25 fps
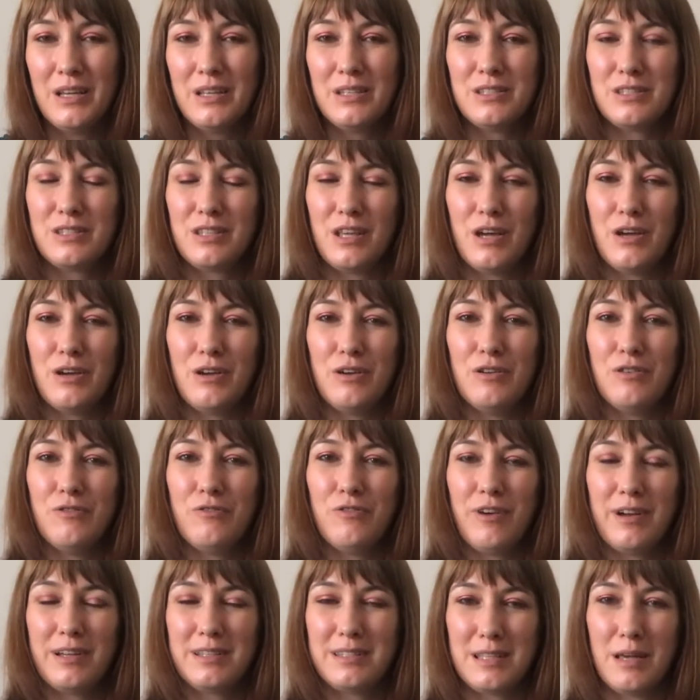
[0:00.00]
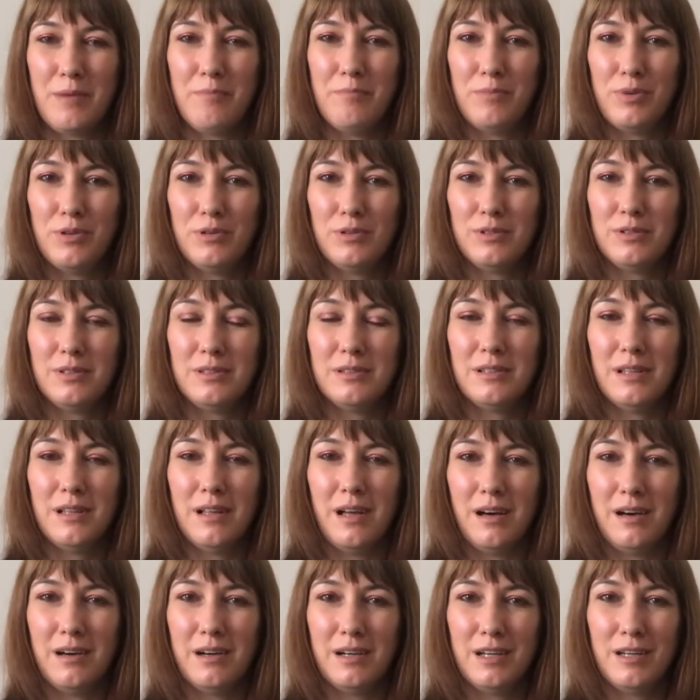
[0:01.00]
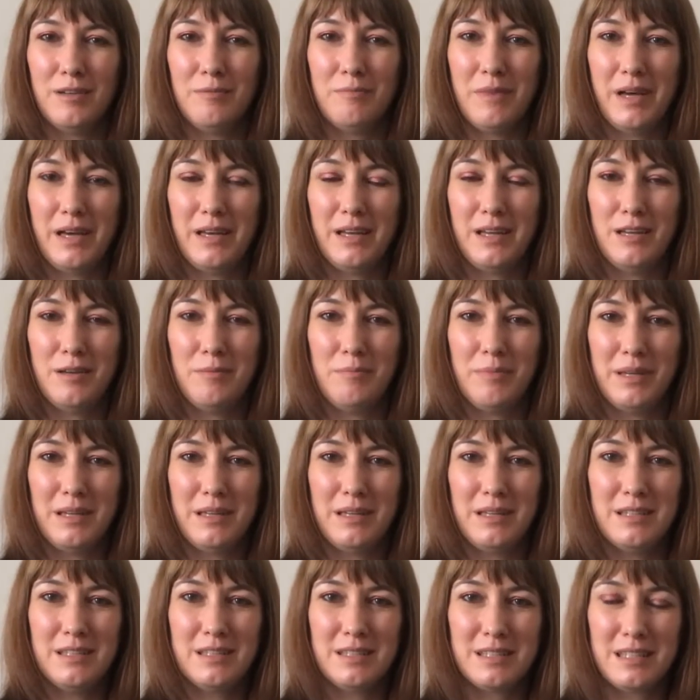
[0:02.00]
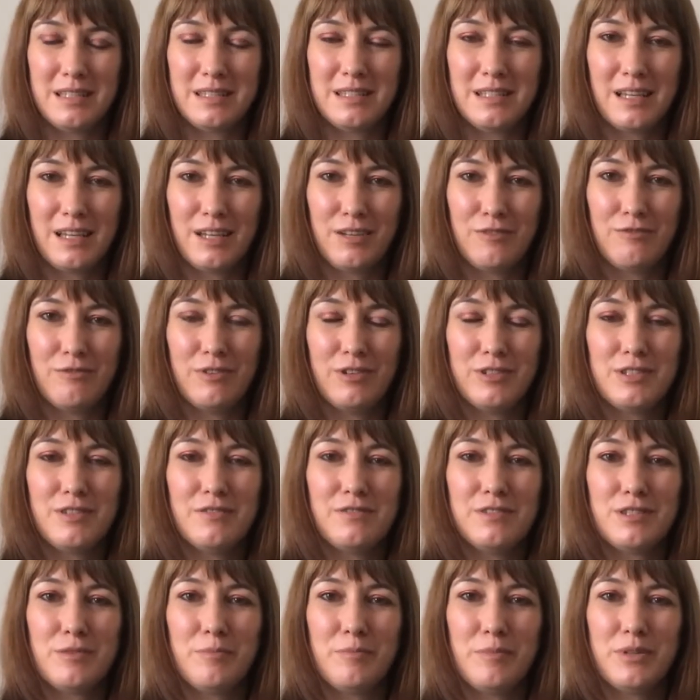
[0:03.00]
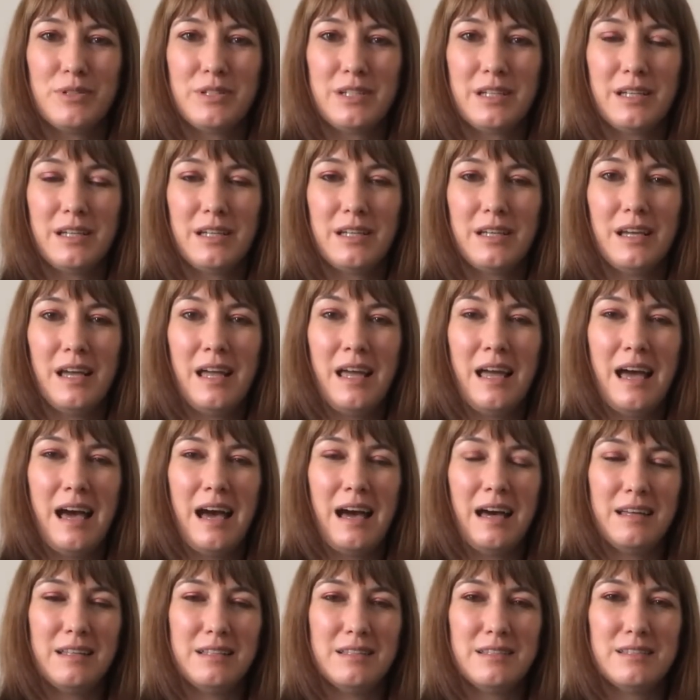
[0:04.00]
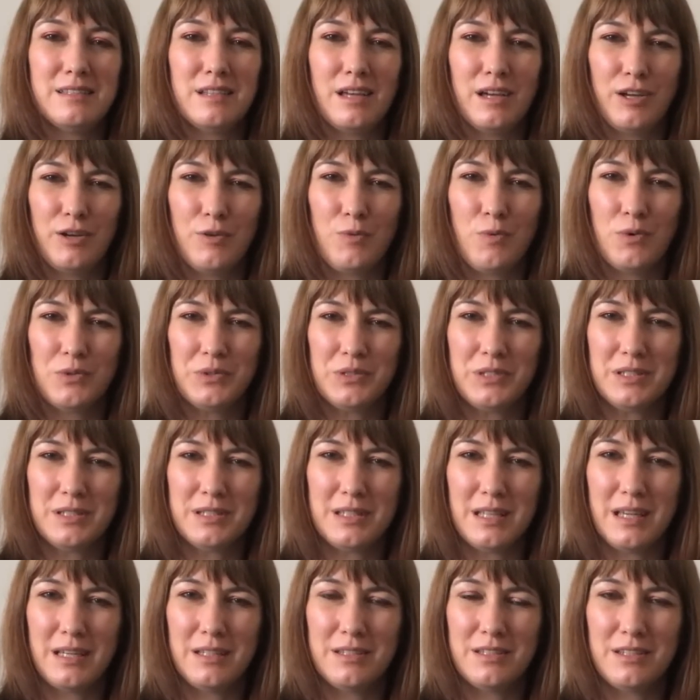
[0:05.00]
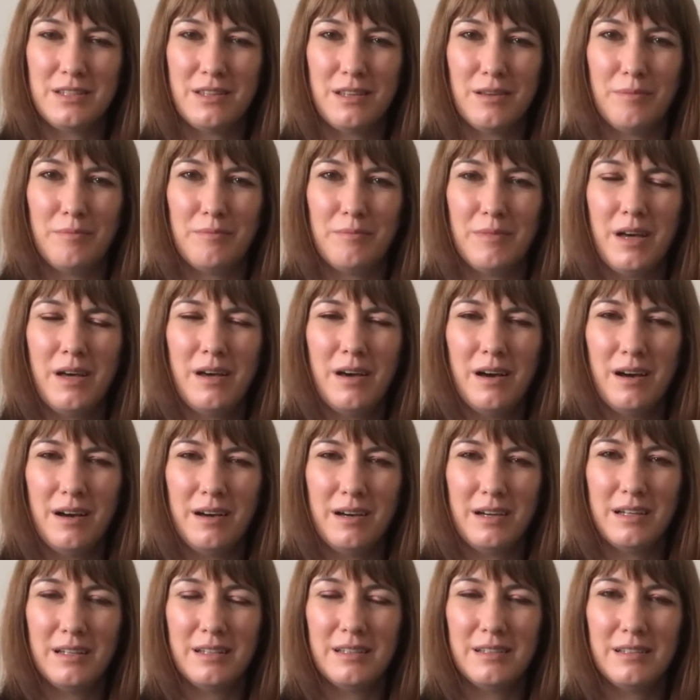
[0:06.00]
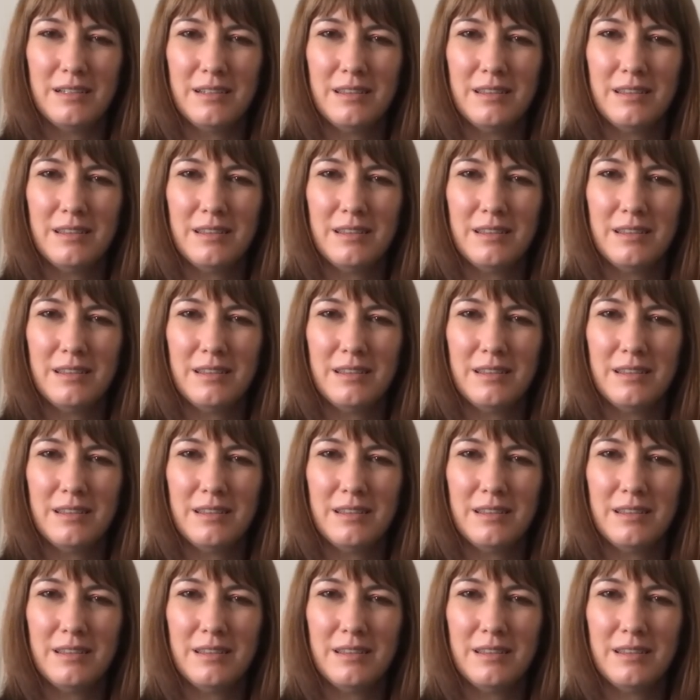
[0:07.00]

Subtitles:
So, for example, I may be sitting in front of somebody and I want to say to them, I